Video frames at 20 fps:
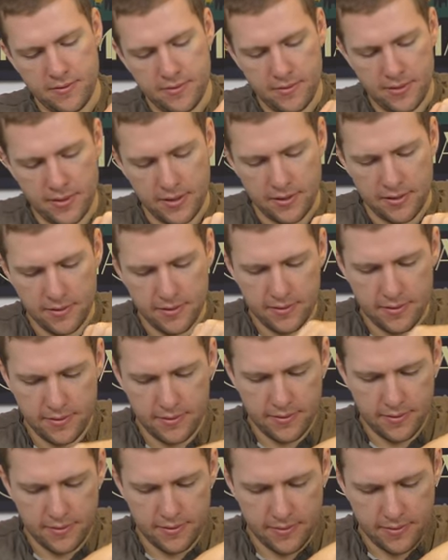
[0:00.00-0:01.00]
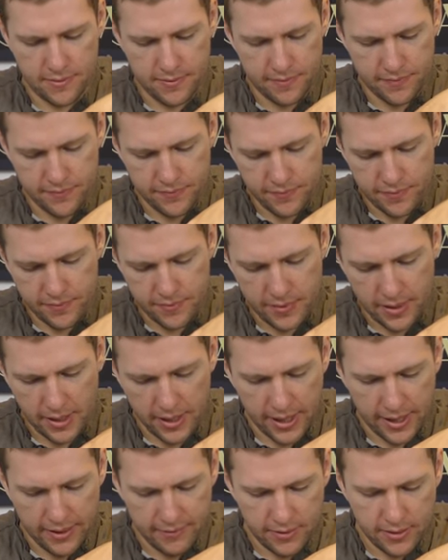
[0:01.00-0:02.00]
Huh. I
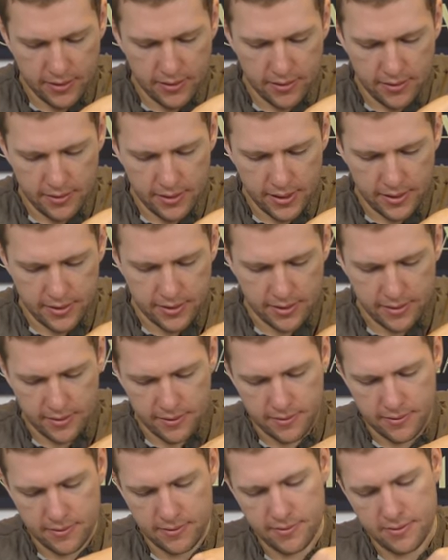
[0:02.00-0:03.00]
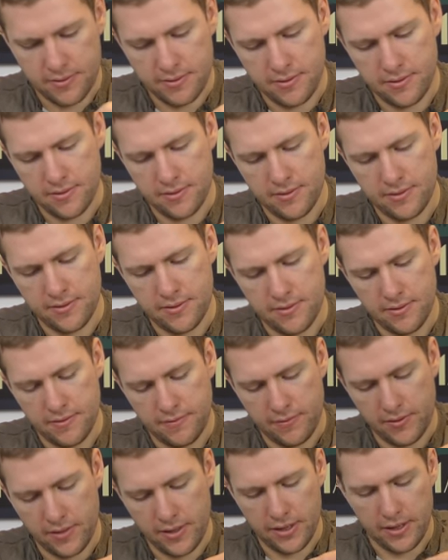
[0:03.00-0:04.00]
haven't got a laser.
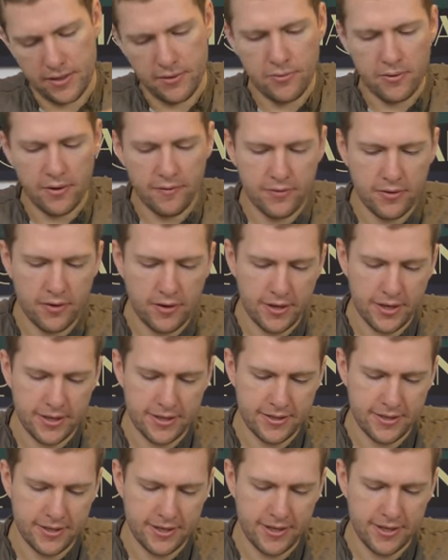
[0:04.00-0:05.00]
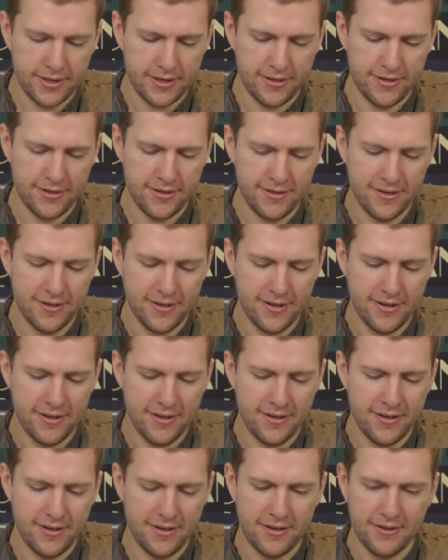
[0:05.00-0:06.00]
I had, all I've got is uh,
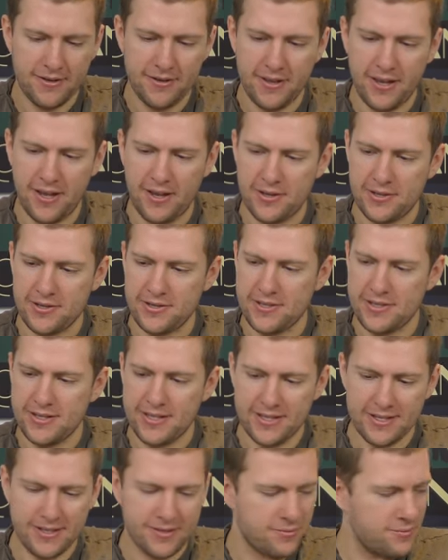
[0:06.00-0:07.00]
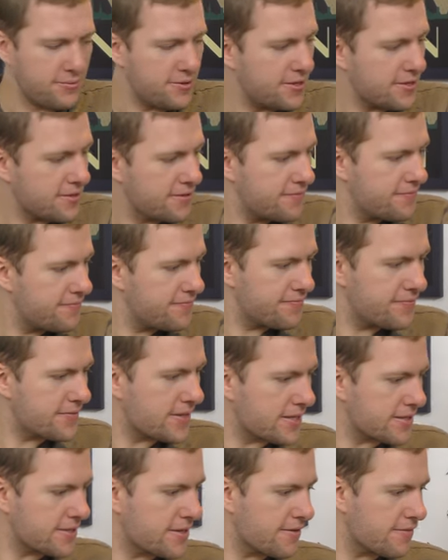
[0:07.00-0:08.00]
those. That doesn't work.
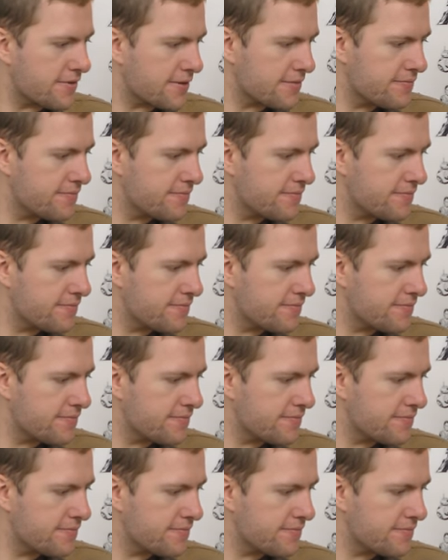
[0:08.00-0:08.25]
That's nothing.